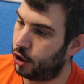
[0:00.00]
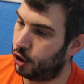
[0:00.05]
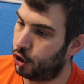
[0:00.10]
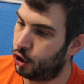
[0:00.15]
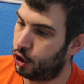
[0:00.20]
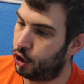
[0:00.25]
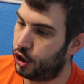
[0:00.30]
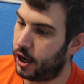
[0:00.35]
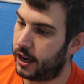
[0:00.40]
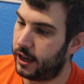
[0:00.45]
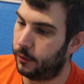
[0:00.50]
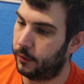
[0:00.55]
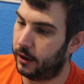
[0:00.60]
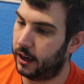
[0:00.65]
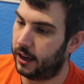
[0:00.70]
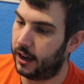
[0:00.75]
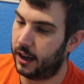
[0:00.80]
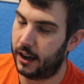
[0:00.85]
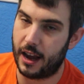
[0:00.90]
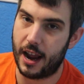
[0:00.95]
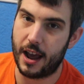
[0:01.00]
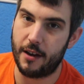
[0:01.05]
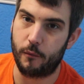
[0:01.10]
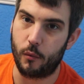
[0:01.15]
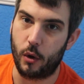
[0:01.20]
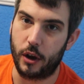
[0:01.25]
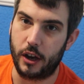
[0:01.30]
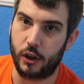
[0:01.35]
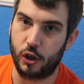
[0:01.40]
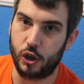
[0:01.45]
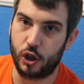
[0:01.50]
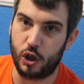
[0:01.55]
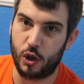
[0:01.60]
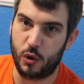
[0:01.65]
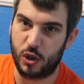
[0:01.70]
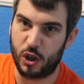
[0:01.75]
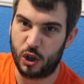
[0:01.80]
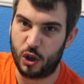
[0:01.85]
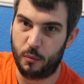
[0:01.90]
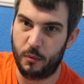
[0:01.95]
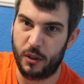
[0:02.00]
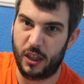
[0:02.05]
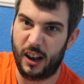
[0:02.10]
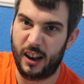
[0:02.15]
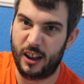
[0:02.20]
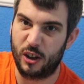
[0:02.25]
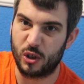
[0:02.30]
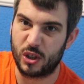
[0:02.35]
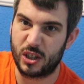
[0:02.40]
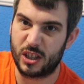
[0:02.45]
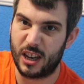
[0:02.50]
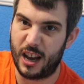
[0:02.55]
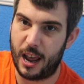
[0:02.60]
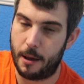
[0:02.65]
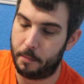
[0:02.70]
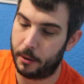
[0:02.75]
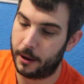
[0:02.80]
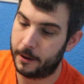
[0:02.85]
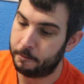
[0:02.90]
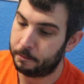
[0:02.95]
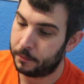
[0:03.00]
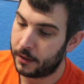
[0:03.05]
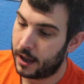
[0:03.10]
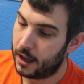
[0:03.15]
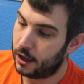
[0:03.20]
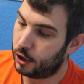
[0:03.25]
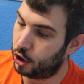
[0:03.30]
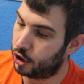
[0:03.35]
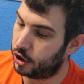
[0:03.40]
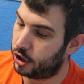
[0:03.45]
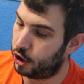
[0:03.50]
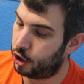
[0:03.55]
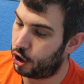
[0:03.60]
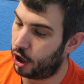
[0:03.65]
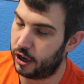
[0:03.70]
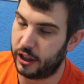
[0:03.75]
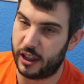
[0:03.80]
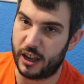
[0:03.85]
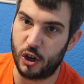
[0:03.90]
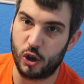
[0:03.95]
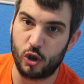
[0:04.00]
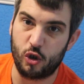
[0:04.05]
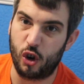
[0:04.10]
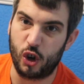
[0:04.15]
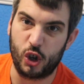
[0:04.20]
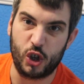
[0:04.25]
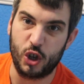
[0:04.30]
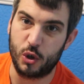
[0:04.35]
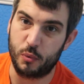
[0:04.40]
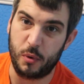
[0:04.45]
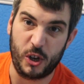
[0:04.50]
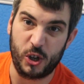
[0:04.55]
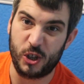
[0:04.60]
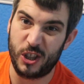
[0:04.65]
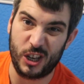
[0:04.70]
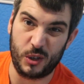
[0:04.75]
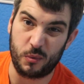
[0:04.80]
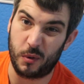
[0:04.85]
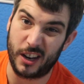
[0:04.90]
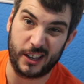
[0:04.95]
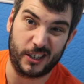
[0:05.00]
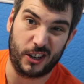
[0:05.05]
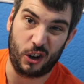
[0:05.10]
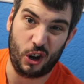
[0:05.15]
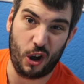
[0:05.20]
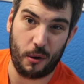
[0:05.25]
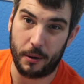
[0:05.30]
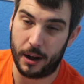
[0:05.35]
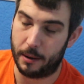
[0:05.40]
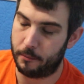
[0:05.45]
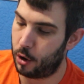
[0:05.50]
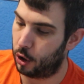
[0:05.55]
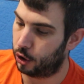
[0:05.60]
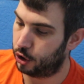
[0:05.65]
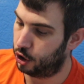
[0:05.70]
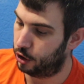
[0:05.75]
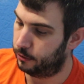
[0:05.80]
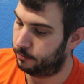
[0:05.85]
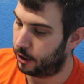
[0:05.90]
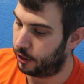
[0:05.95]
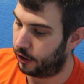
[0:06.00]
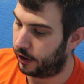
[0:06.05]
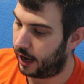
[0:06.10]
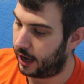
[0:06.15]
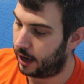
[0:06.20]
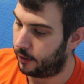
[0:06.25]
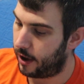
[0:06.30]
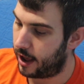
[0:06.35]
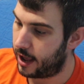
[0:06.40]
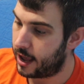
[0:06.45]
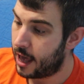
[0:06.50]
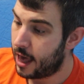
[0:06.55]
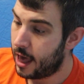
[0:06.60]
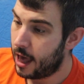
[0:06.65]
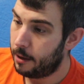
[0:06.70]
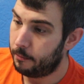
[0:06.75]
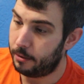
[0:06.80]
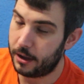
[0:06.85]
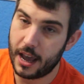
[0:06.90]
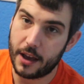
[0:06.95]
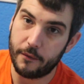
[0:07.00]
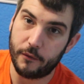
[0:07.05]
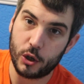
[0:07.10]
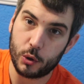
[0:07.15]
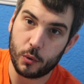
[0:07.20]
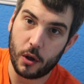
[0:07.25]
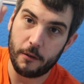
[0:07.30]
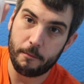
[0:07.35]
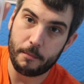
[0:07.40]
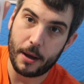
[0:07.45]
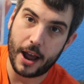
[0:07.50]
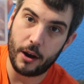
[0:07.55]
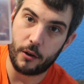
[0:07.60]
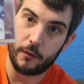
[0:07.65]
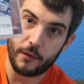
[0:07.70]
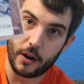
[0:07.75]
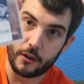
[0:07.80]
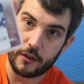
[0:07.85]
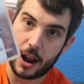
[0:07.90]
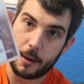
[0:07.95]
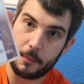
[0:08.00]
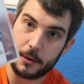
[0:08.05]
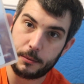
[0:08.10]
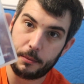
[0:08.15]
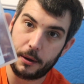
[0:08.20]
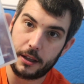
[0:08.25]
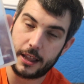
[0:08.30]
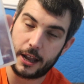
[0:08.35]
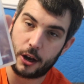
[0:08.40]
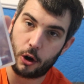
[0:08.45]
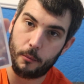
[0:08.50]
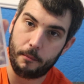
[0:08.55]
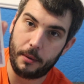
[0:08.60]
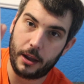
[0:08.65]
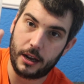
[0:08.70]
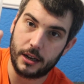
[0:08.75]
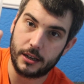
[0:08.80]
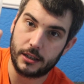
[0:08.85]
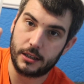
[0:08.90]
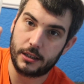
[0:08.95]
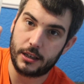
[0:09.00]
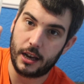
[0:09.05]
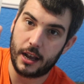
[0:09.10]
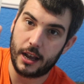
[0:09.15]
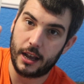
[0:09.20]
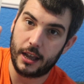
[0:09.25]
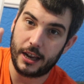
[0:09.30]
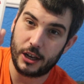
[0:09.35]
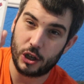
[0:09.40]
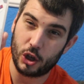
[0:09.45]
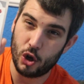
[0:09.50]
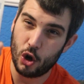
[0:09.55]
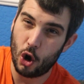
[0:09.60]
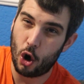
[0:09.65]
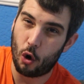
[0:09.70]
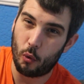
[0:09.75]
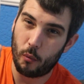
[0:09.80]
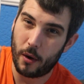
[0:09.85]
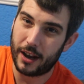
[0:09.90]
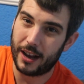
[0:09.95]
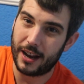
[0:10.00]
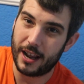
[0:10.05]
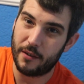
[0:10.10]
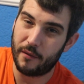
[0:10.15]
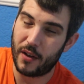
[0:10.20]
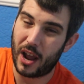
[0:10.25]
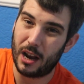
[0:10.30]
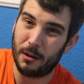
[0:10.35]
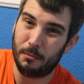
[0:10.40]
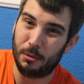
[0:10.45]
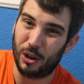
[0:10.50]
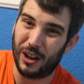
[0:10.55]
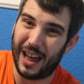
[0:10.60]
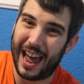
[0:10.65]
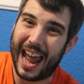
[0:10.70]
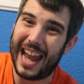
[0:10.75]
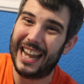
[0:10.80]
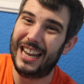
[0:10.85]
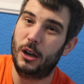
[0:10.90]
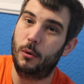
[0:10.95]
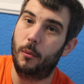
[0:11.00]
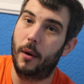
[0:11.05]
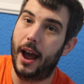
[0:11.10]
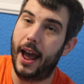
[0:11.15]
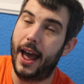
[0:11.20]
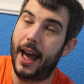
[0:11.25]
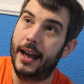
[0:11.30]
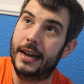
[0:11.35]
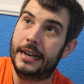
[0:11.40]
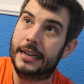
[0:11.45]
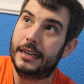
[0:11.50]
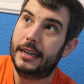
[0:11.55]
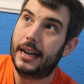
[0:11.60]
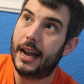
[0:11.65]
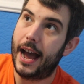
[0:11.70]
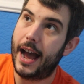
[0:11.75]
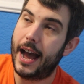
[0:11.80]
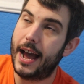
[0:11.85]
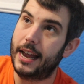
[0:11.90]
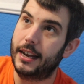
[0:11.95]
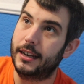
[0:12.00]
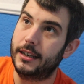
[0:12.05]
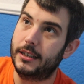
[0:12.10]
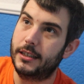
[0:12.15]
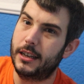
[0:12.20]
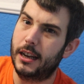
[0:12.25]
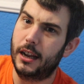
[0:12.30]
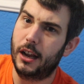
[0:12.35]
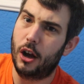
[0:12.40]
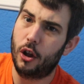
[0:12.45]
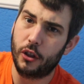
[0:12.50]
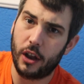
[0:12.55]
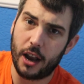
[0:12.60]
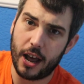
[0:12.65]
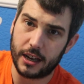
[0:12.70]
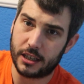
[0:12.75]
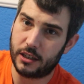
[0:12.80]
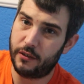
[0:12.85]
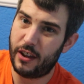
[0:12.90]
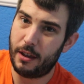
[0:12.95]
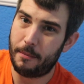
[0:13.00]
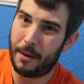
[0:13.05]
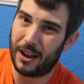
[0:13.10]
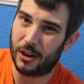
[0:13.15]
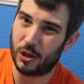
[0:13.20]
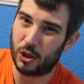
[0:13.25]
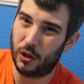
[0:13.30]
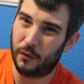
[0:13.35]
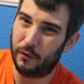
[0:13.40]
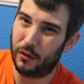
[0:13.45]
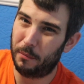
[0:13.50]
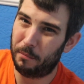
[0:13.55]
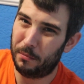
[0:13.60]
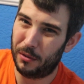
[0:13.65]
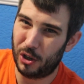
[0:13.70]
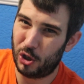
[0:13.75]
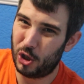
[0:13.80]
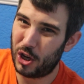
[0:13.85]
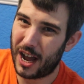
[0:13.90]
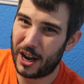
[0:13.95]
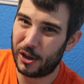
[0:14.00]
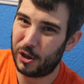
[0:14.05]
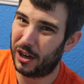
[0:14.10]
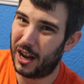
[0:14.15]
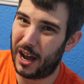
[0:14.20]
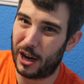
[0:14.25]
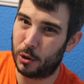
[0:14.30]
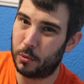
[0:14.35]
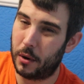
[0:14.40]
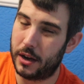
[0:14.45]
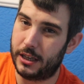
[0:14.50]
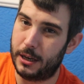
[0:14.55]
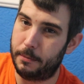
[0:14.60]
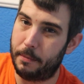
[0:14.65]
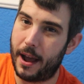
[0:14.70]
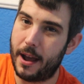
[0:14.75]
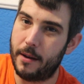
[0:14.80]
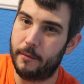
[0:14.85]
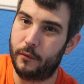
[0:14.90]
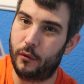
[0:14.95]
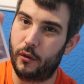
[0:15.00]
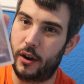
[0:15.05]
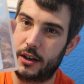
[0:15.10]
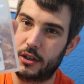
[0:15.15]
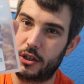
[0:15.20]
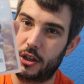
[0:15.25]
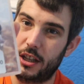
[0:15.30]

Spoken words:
It just genuinely didn't have one. It just used to come with a little slip just to show you the instructions, which this one hasn't got, but I'm not too bothered anyway. But yeah, for £12, very happy to pick that up because it's not readily available anywhere. And on the likes of eBay and stuff, they're charging like £20 for it.